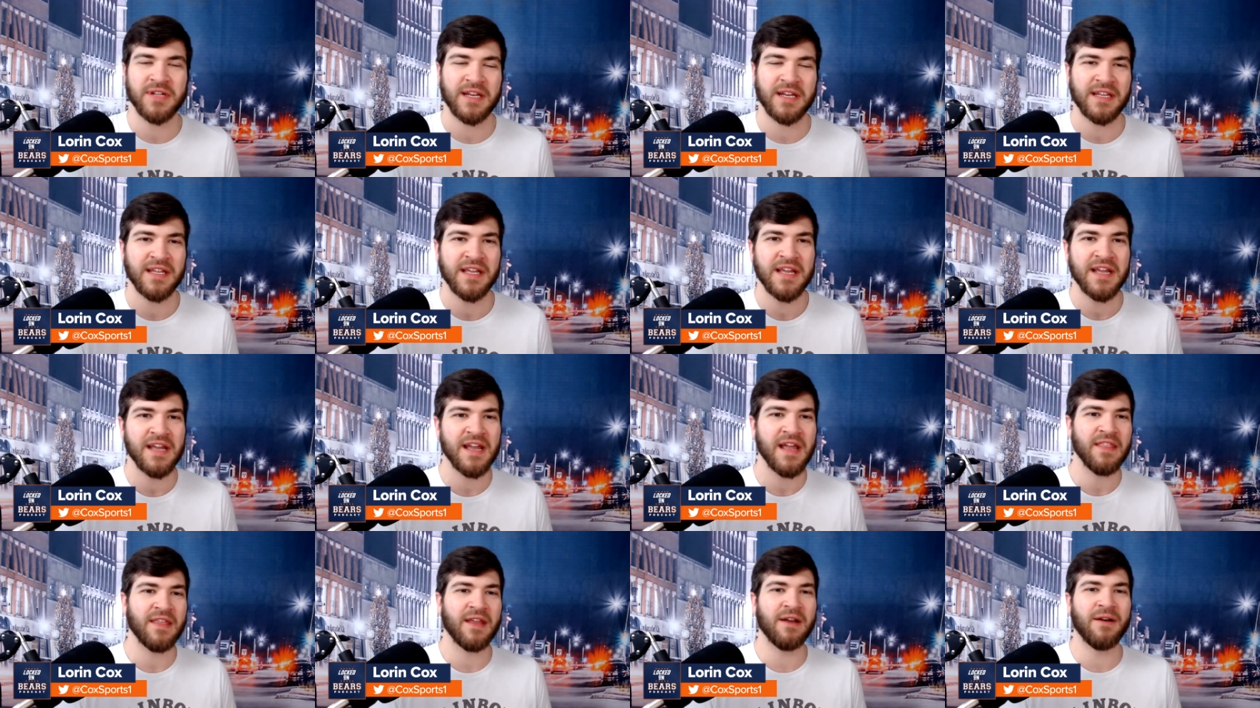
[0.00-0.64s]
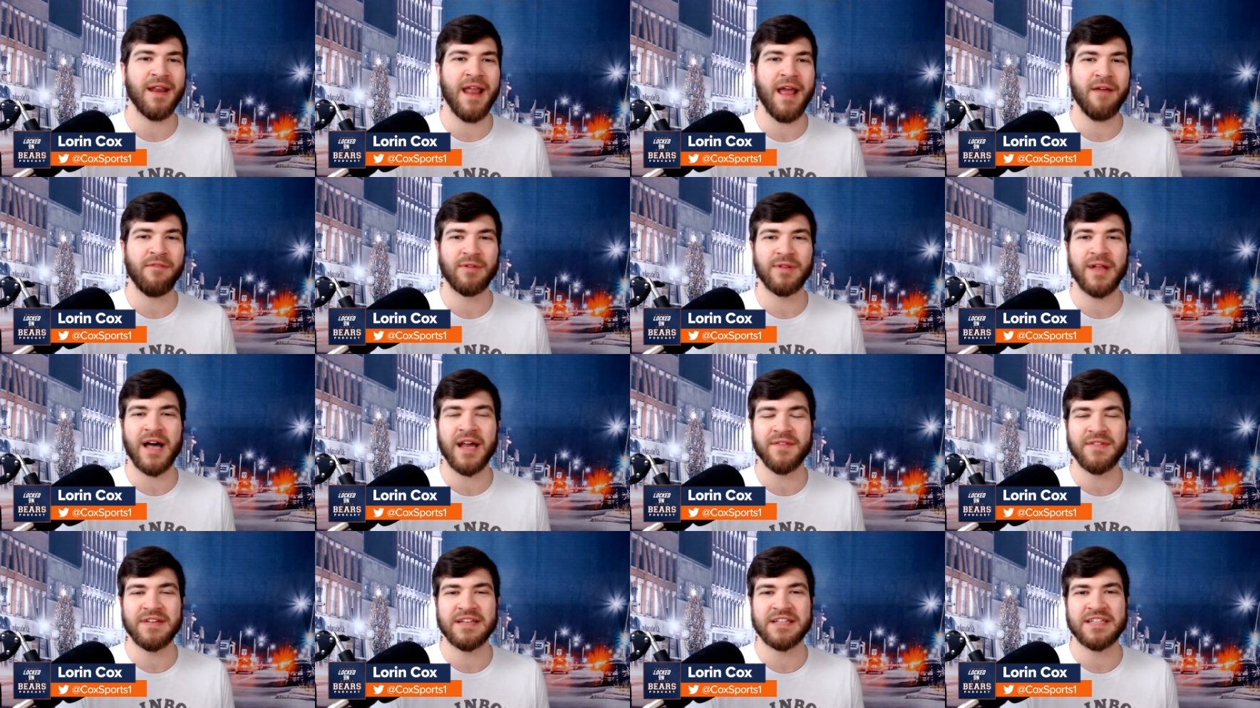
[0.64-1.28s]
Like, they don't have a
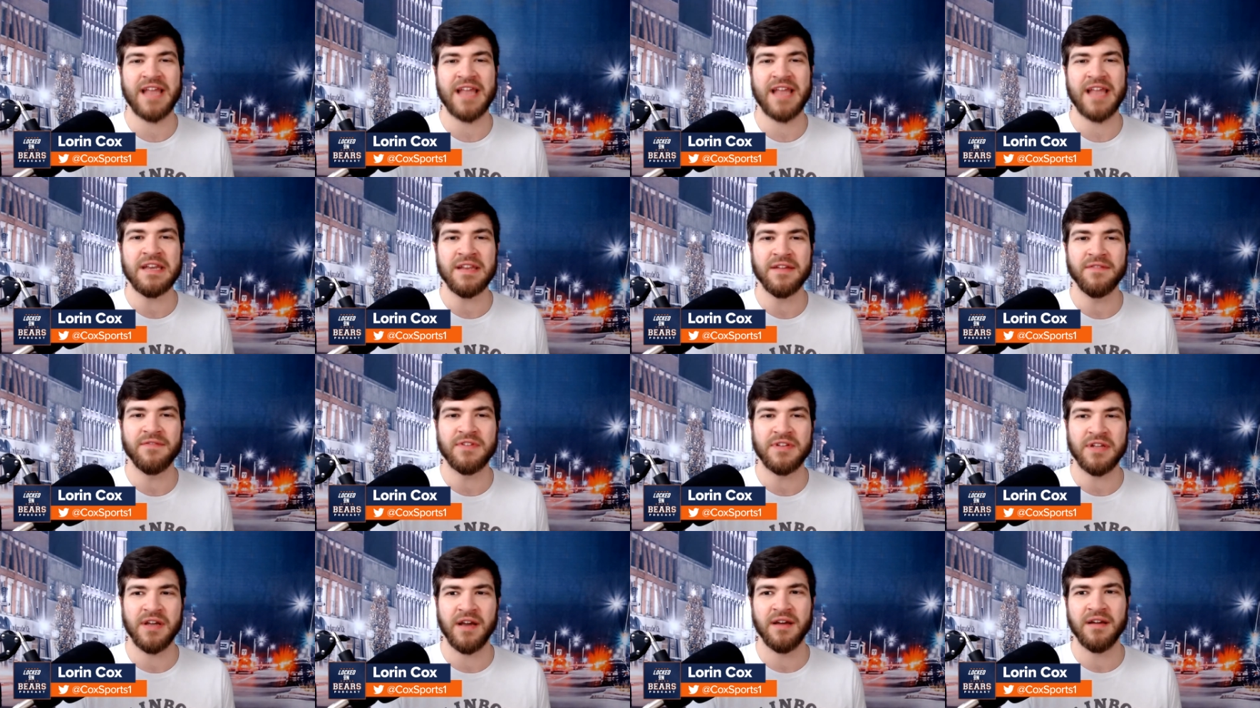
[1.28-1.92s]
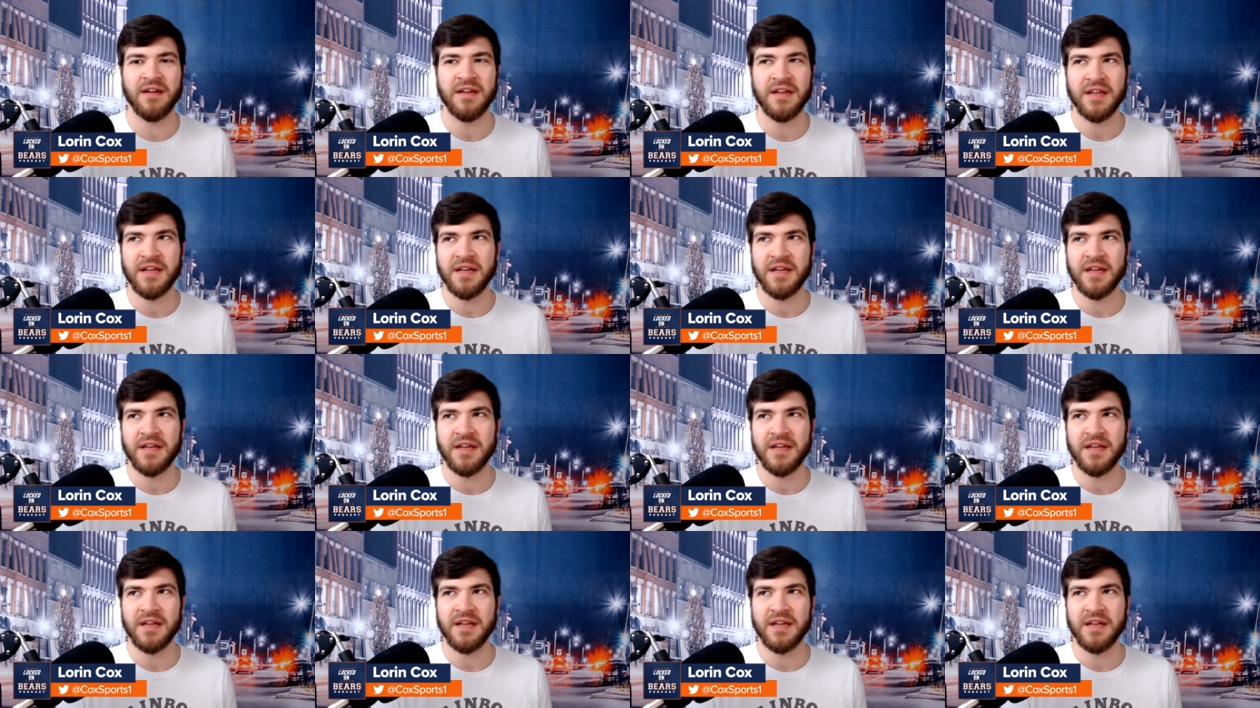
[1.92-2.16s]
lot of incentive to